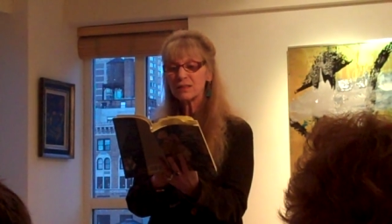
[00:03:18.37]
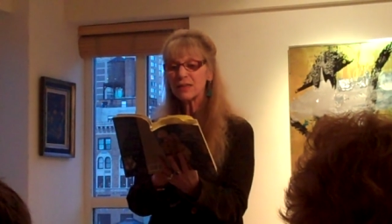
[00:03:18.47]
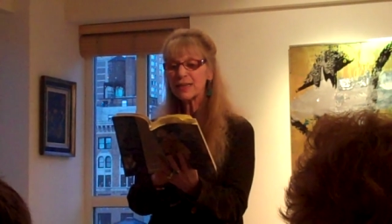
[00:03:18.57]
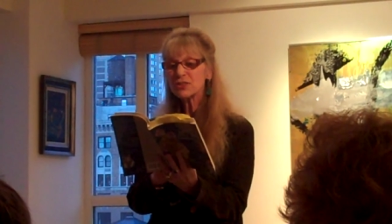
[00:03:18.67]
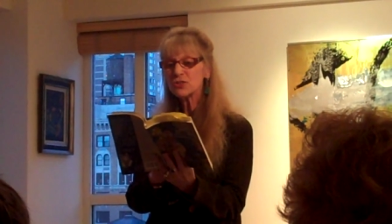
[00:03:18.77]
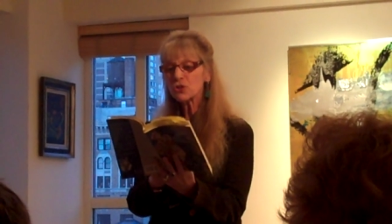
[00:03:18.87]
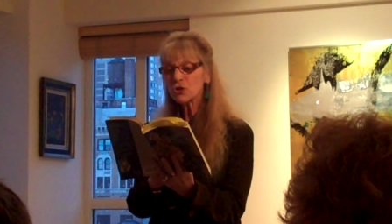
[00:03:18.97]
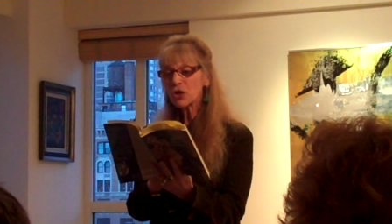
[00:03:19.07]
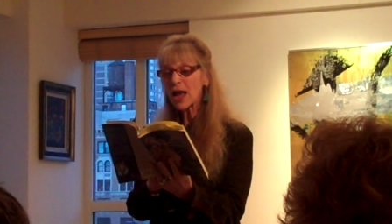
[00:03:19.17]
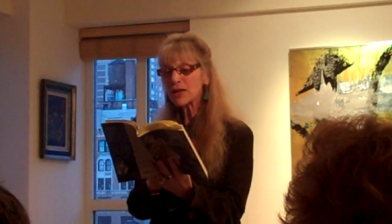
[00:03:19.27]
tasted
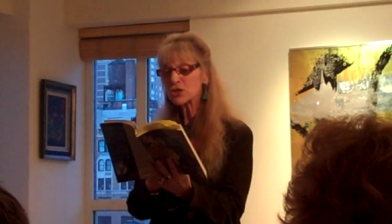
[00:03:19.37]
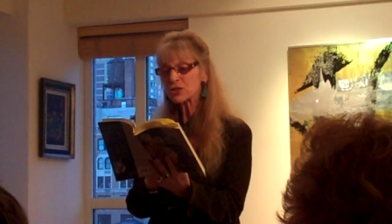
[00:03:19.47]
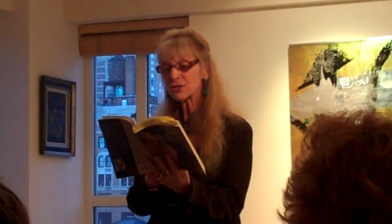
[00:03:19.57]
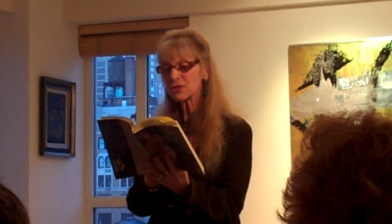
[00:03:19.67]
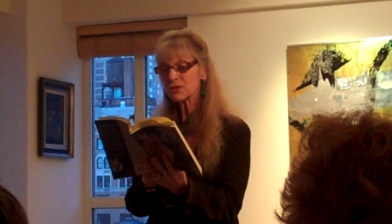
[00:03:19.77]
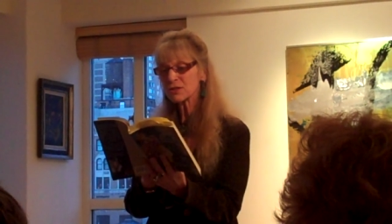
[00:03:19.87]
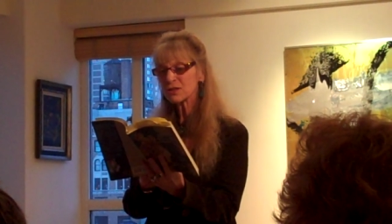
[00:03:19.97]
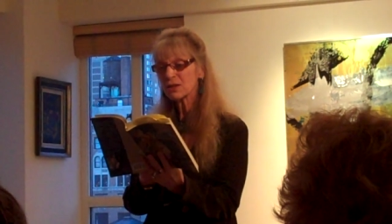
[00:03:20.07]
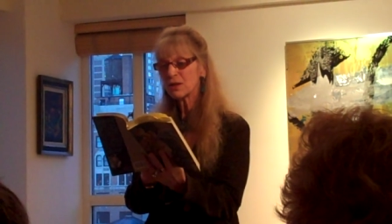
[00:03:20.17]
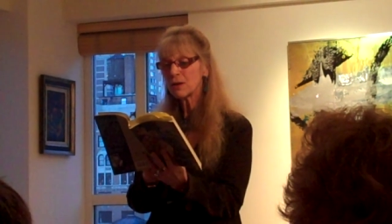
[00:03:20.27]
her ashes
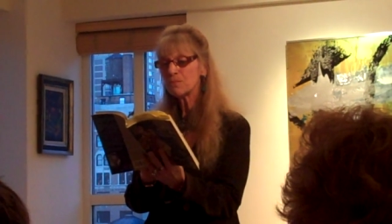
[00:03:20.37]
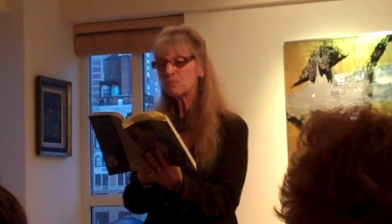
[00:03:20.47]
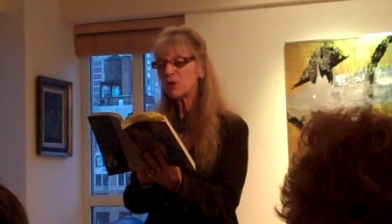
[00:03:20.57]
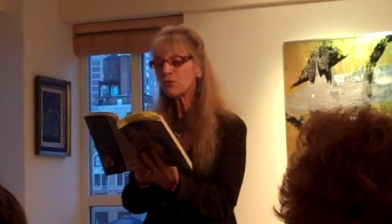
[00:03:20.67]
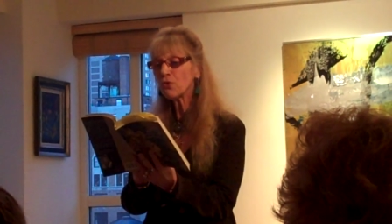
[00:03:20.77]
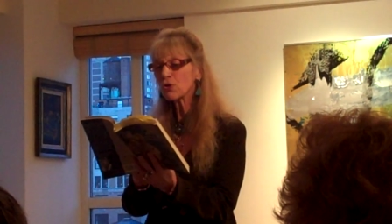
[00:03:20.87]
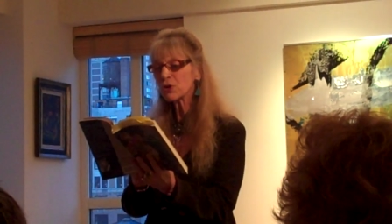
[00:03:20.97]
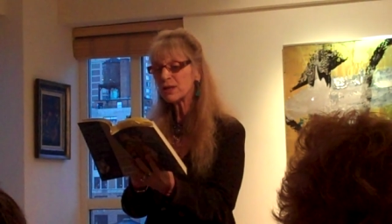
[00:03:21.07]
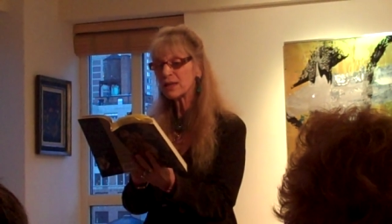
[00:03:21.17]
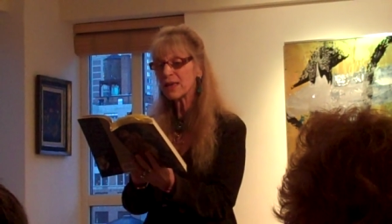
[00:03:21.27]
before
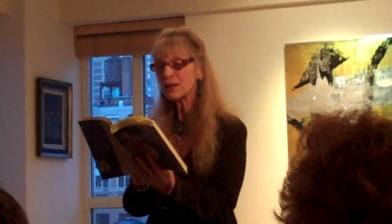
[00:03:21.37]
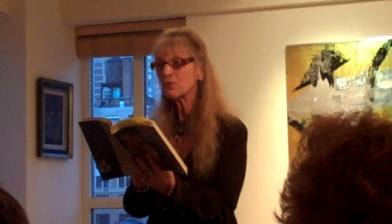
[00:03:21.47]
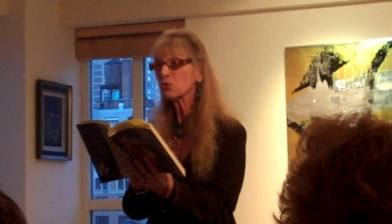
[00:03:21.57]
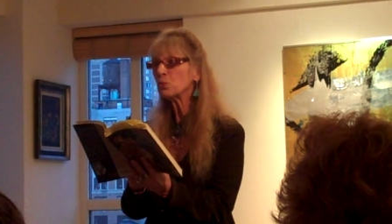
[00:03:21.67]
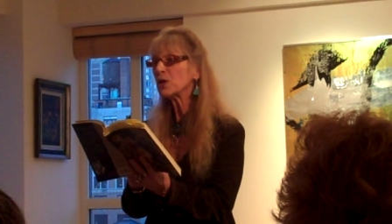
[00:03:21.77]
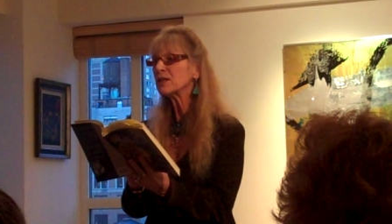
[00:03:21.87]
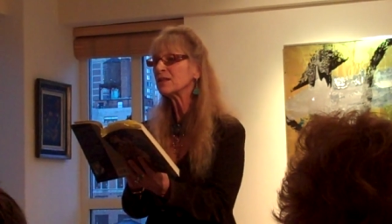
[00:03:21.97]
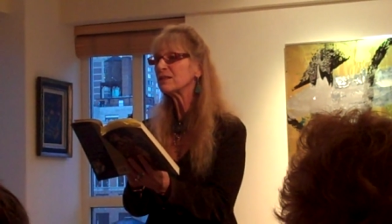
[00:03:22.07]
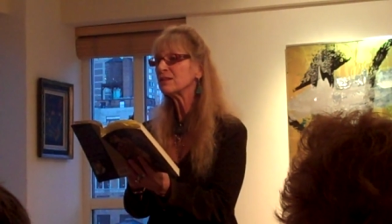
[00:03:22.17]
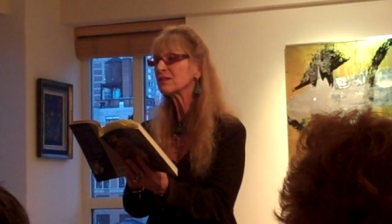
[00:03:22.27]
he gave the
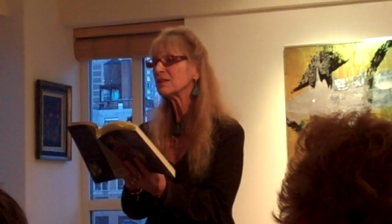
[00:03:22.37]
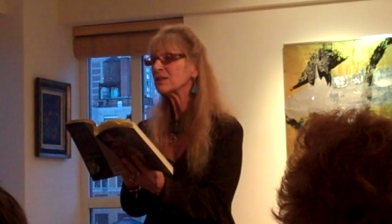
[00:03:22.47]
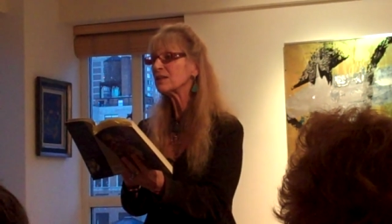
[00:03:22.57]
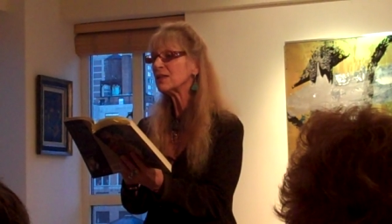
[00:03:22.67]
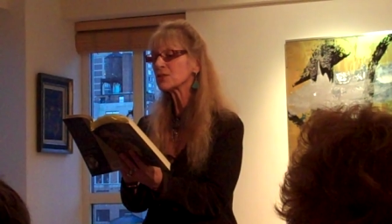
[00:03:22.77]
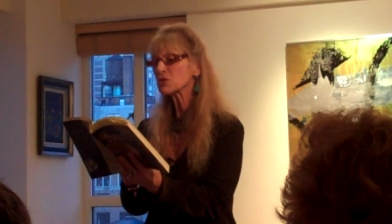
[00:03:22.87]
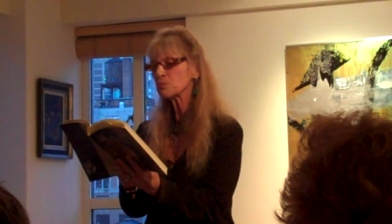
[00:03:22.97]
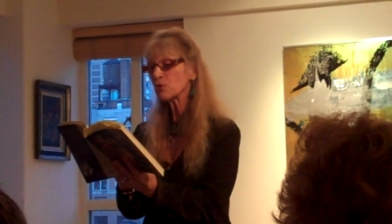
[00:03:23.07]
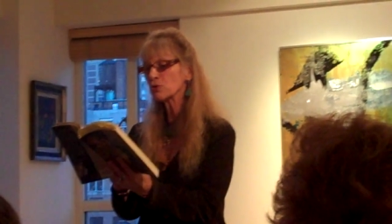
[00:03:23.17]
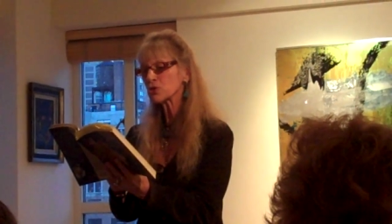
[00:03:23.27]
wind its
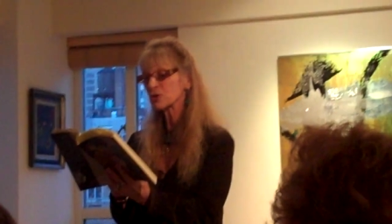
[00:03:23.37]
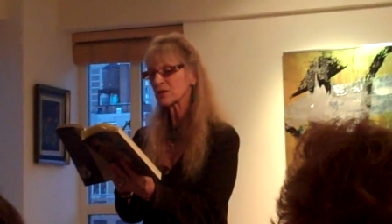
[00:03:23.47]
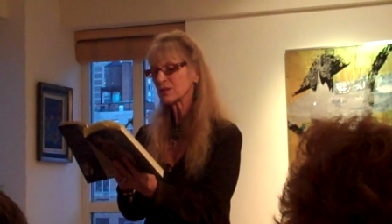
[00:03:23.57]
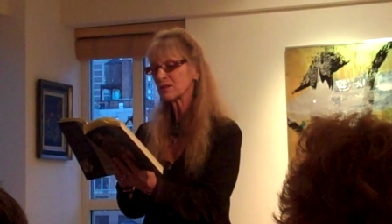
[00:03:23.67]
portion.